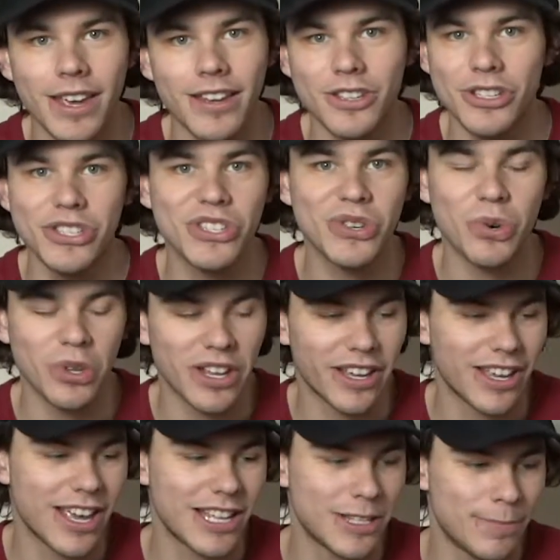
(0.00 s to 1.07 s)
and just schooling
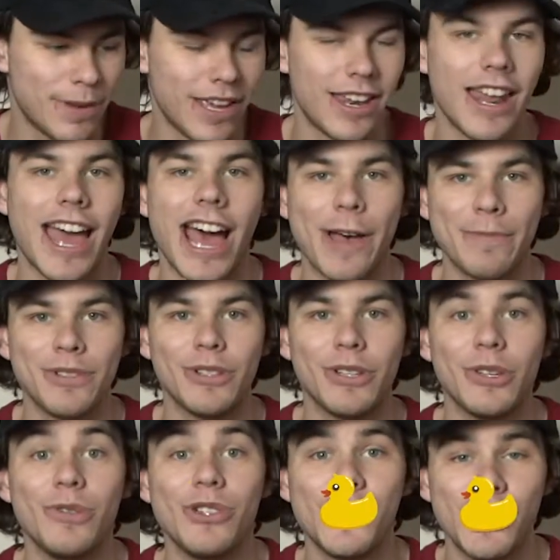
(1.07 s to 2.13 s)
has been
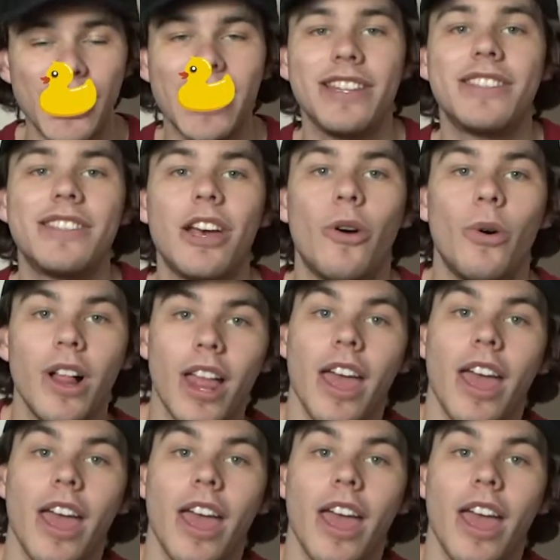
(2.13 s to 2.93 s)
absolute. So